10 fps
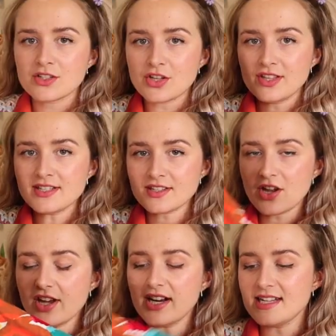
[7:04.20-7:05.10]
So this
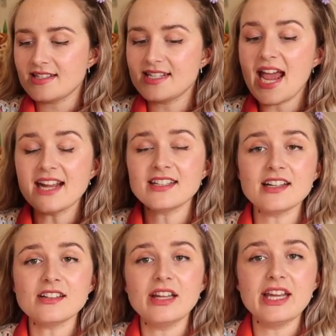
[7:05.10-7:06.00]
skirt has
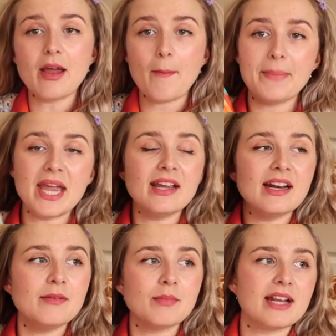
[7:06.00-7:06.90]
technically been
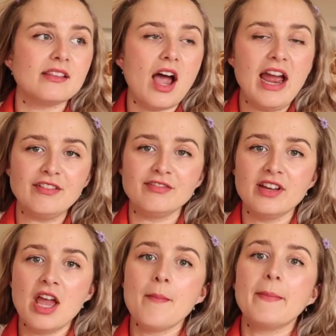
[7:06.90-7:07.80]
in my life,
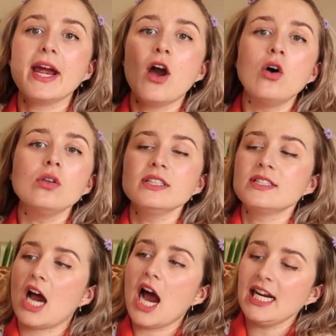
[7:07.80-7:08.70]
my whole
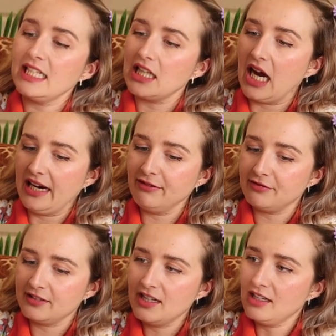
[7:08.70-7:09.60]
entire
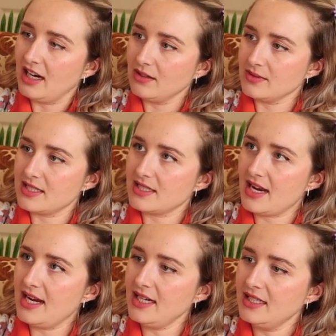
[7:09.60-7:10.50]
life, I would
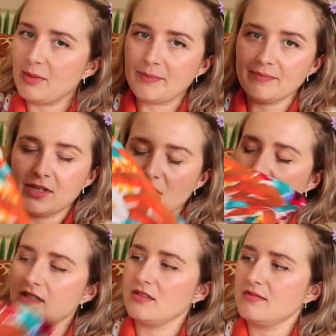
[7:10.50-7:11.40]
say. I'm not
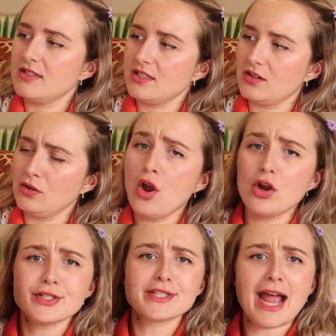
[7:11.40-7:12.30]
gonna
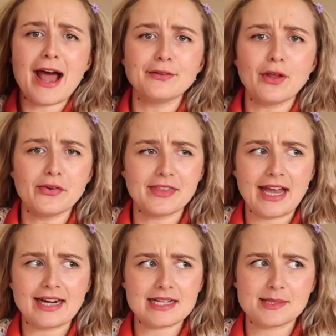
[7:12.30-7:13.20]
disclose how long
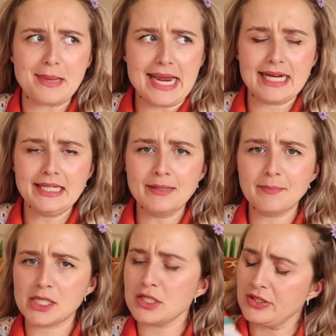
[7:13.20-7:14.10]
that has been
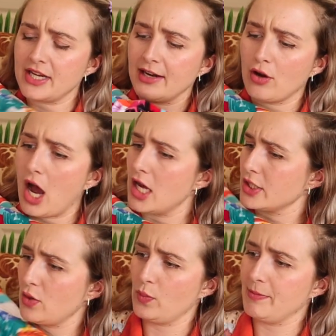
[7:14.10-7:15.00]
because you cannot
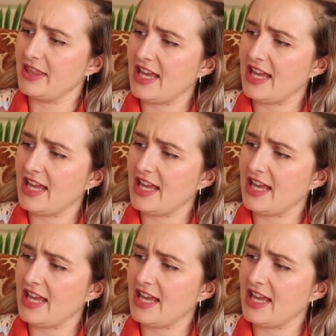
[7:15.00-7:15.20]
ask a woman